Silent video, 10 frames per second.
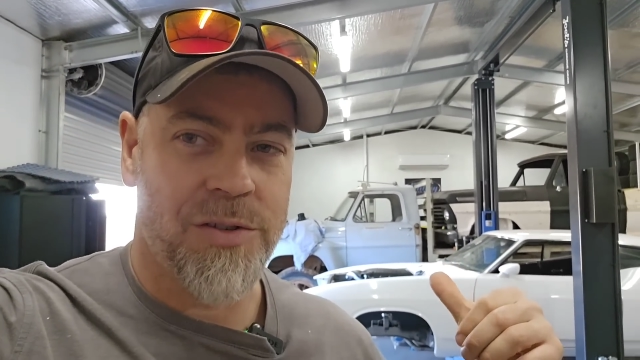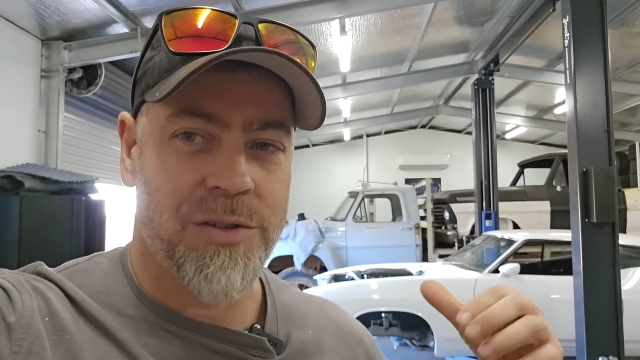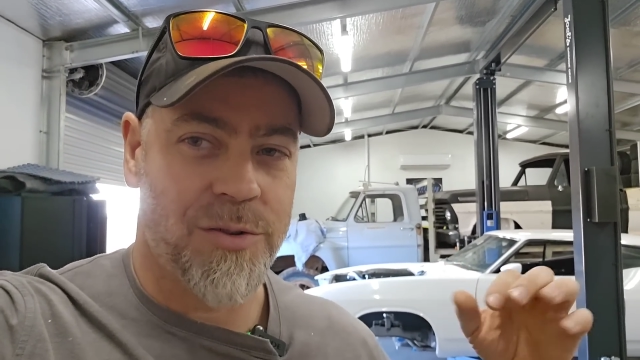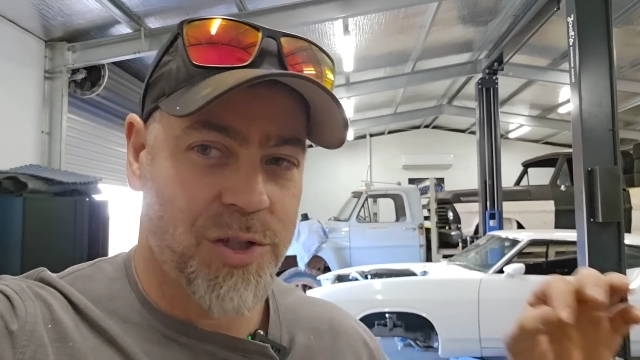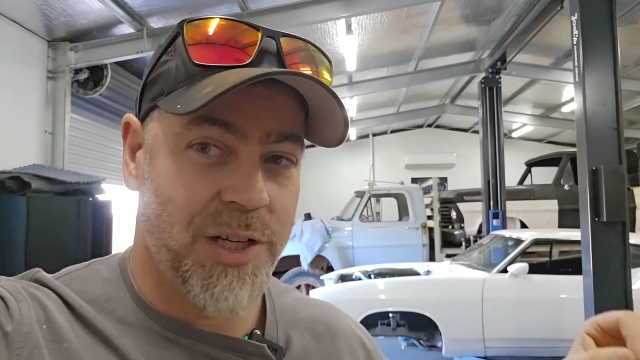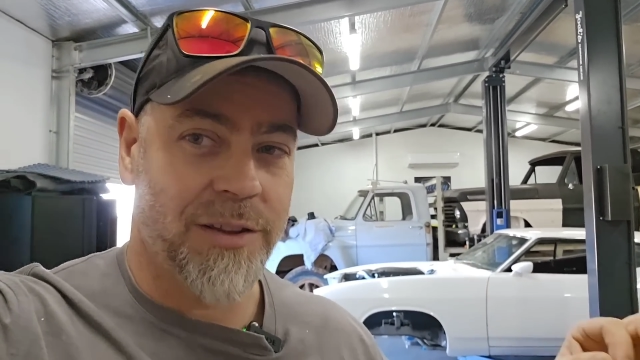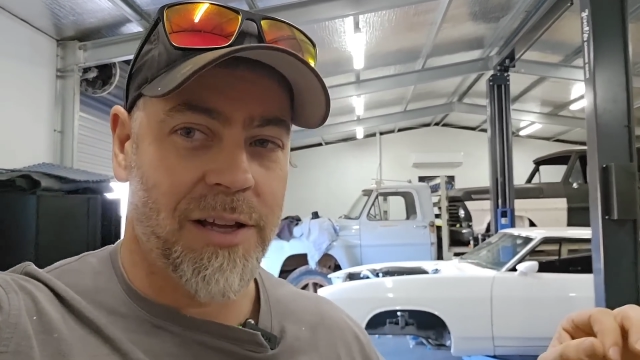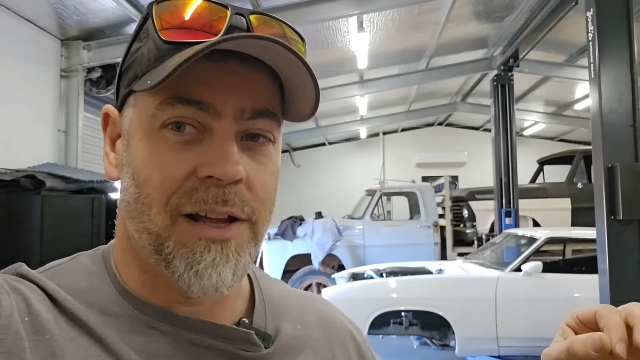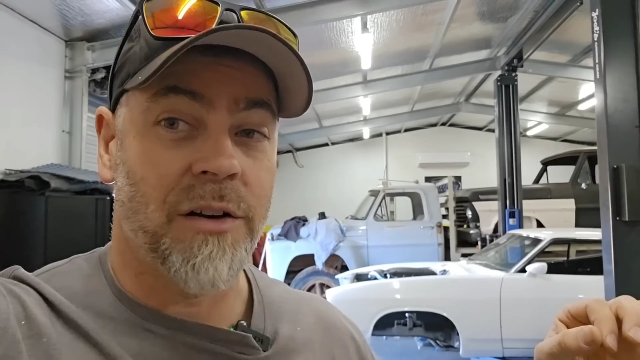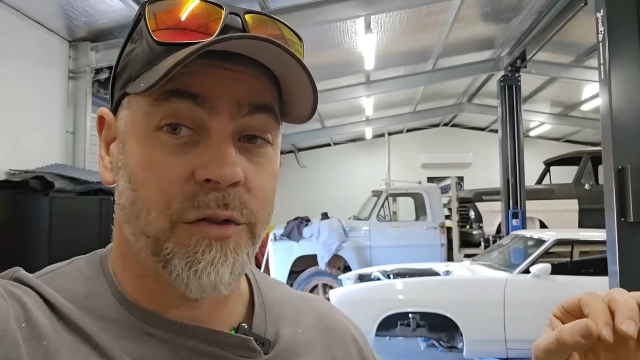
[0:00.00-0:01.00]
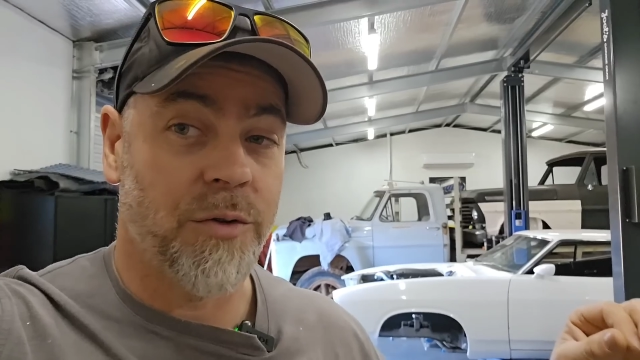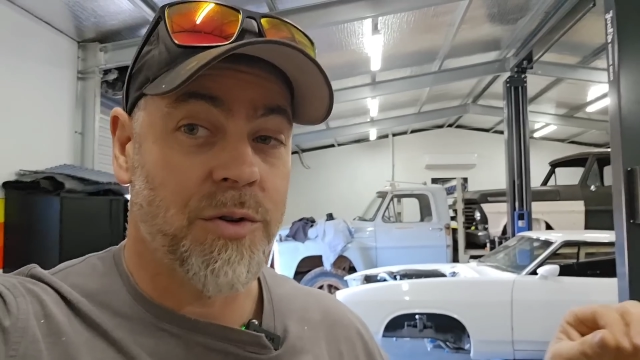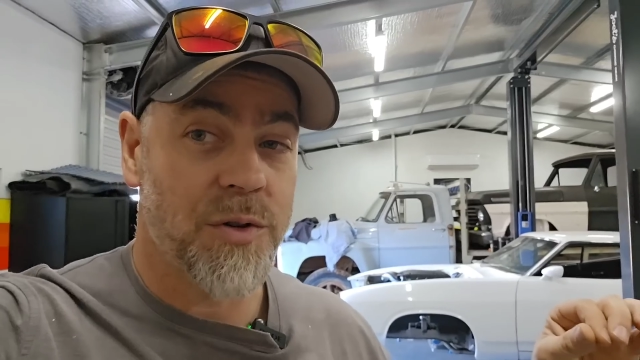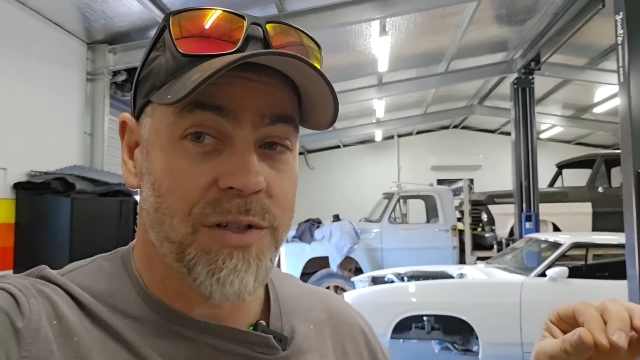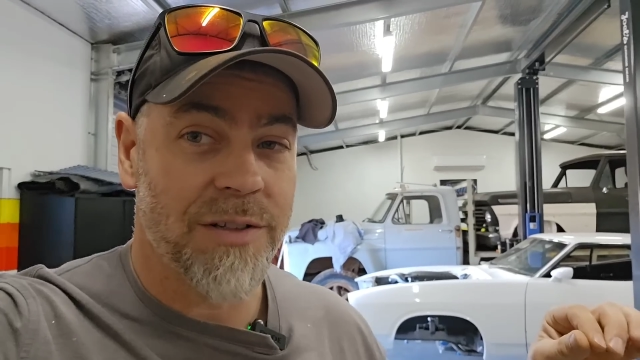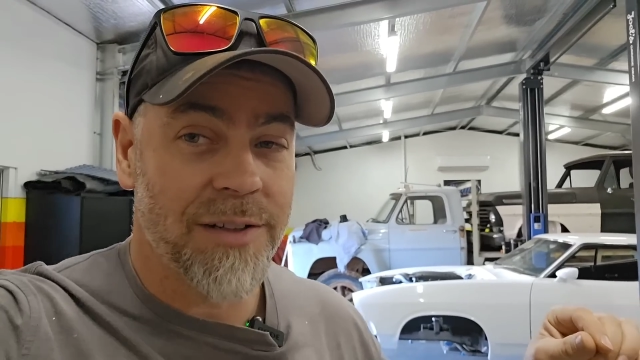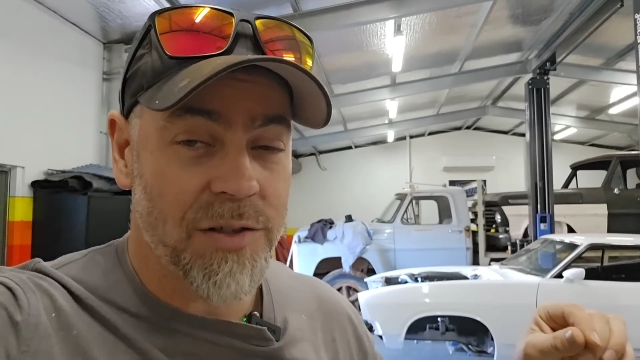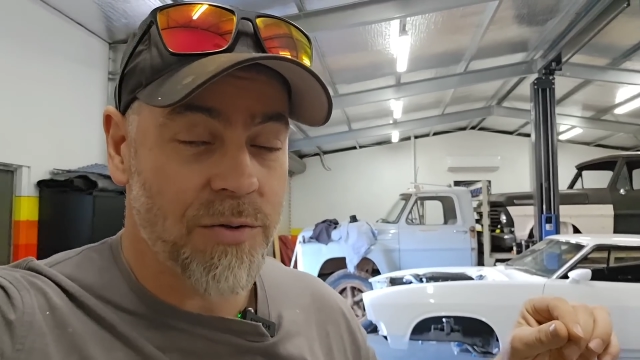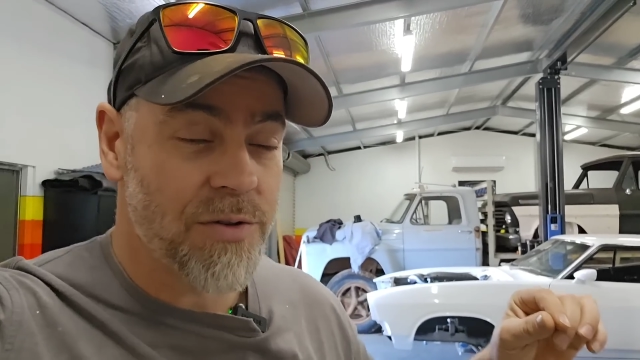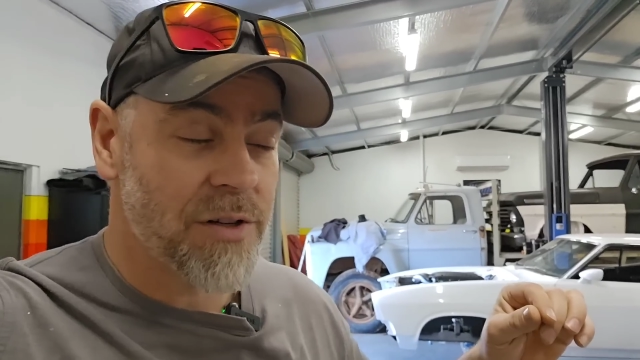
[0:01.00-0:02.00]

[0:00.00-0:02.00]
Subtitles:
so check that out if you're interested in that sort of